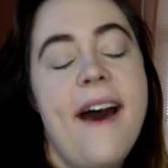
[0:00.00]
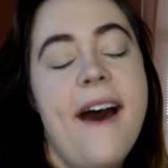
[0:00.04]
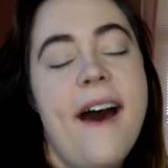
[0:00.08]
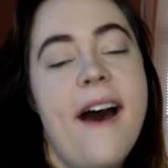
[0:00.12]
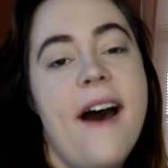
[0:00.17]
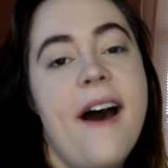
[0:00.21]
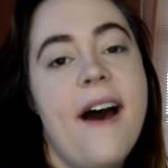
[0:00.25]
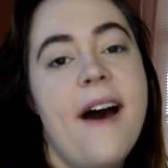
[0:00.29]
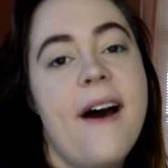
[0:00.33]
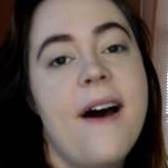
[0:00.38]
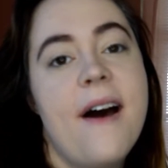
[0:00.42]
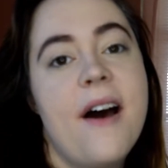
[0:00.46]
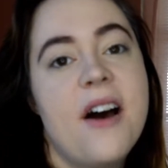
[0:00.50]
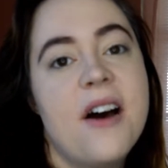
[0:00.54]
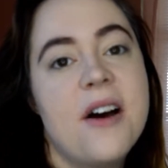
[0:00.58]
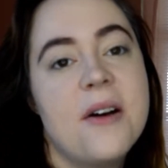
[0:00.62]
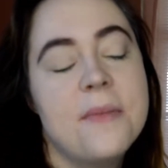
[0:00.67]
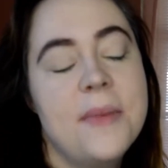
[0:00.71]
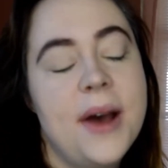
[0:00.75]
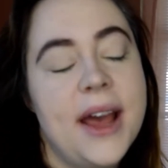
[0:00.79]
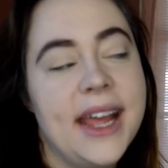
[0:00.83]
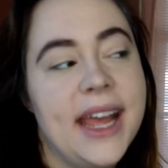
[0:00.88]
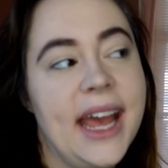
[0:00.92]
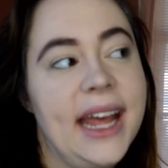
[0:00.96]

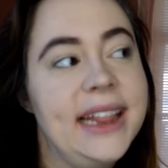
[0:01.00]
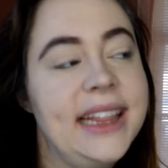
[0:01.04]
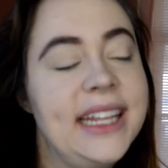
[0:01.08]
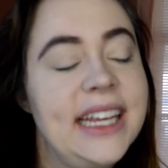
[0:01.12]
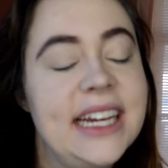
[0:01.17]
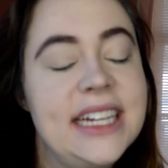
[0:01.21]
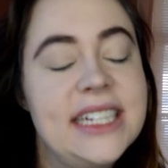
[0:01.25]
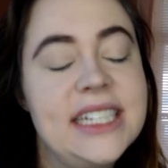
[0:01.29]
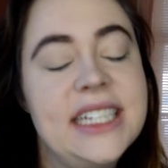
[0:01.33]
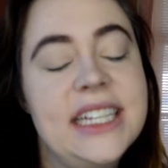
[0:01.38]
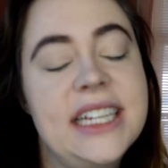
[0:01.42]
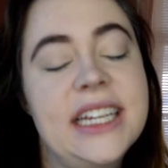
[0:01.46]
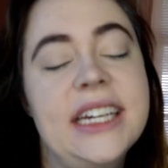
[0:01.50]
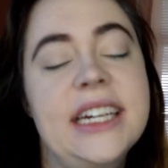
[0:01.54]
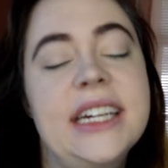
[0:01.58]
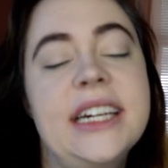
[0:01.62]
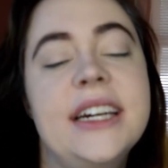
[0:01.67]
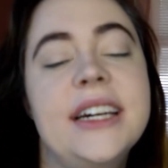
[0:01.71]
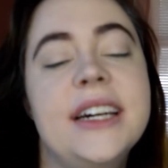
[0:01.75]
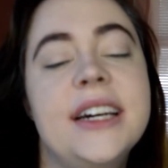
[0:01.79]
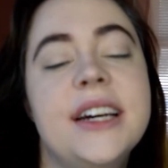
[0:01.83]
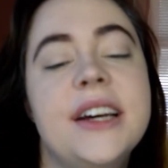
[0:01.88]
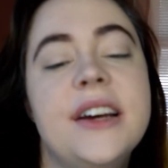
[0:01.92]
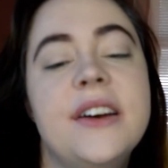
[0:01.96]
I got the
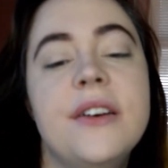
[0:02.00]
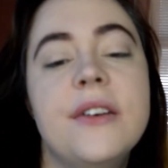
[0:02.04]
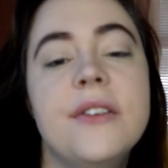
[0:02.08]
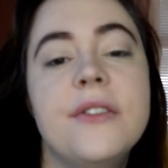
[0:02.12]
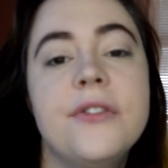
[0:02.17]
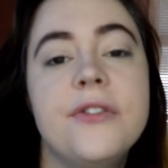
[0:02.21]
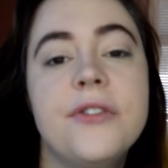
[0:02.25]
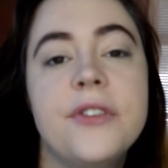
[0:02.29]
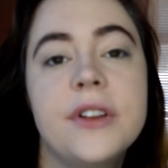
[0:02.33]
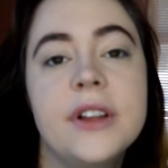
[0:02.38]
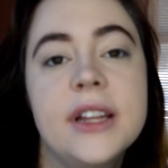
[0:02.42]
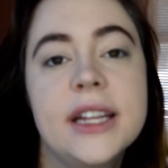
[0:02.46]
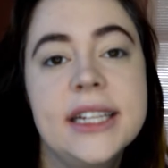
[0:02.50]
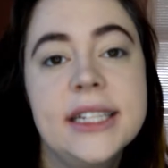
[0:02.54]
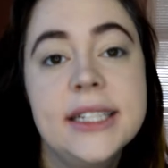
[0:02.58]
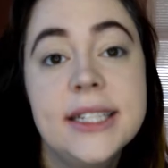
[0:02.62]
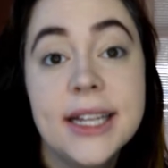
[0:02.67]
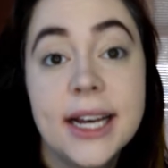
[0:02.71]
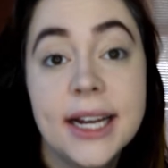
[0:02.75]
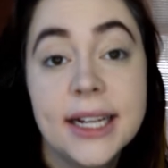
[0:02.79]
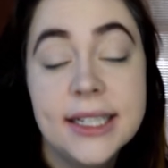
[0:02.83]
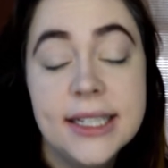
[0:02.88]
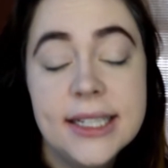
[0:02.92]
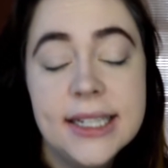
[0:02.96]
idea for this
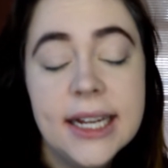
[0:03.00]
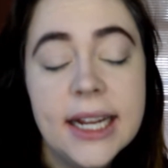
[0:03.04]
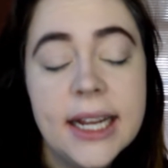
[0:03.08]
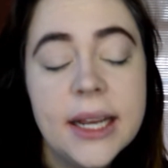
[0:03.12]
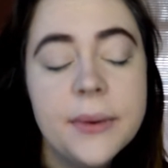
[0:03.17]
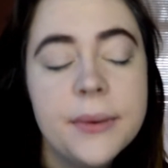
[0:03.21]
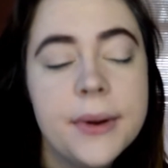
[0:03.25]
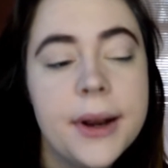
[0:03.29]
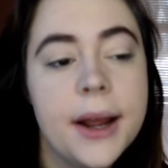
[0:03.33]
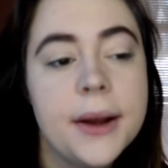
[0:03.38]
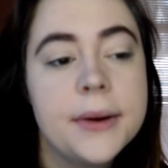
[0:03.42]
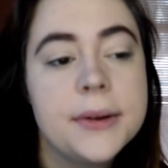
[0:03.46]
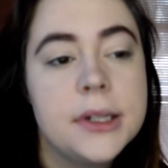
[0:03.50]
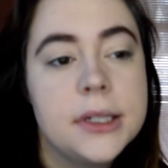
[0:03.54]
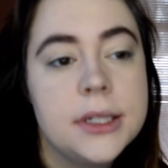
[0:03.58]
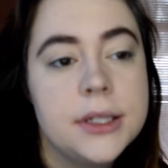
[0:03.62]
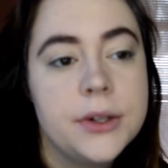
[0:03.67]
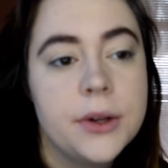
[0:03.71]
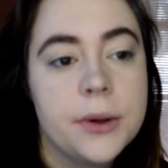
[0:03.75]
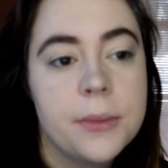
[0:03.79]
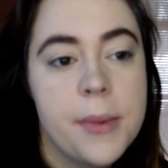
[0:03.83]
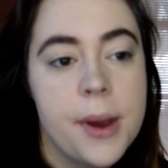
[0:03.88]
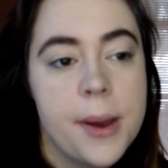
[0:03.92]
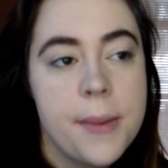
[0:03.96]
last night when I was
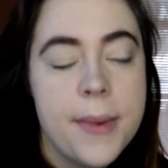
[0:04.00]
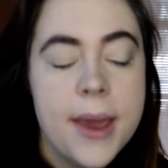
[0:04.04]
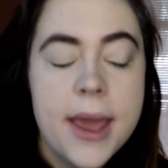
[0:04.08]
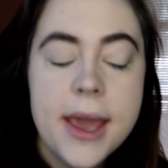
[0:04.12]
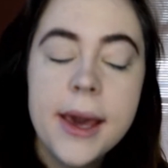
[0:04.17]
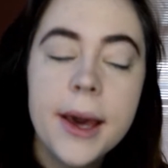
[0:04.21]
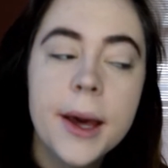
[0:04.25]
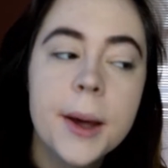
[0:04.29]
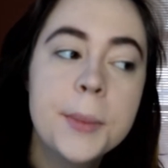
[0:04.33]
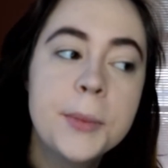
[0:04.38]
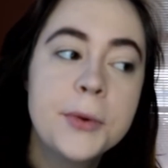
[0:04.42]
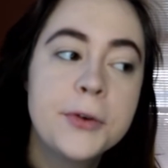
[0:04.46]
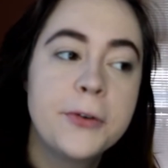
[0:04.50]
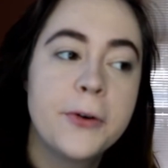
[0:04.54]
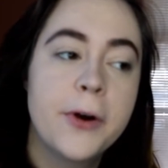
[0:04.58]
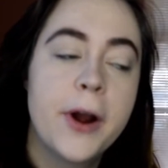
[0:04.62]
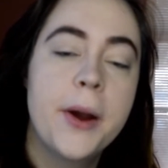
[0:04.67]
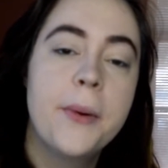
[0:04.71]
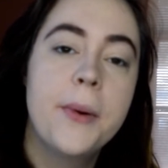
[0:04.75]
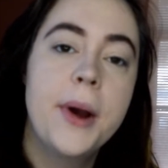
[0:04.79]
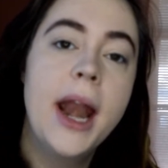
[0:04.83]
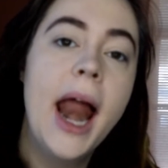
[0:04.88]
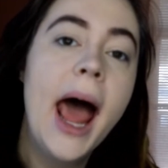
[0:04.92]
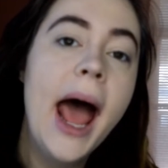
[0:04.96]
doing my makeup before
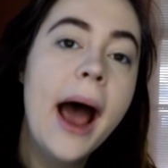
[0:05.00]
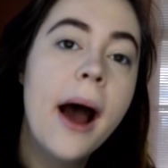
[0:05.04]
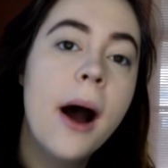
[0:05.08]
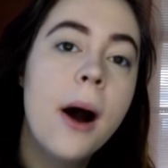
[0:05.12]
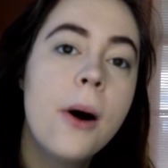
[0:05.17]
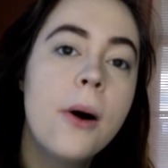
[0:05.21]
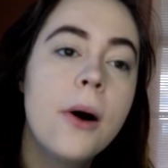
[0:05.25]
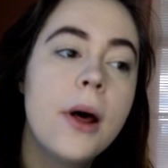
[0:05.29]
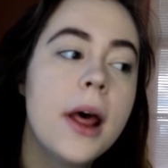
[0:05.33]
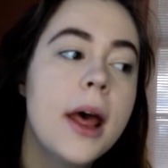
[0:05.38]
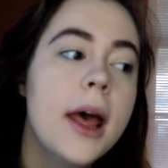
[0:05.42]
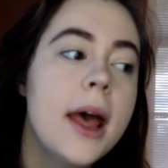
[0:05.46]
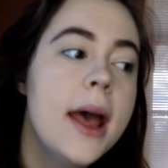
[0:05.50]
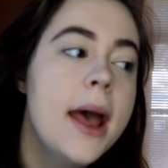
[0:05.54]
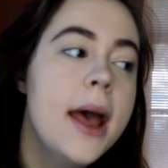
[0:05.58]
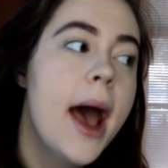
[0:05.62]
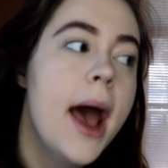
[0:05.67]
I went out.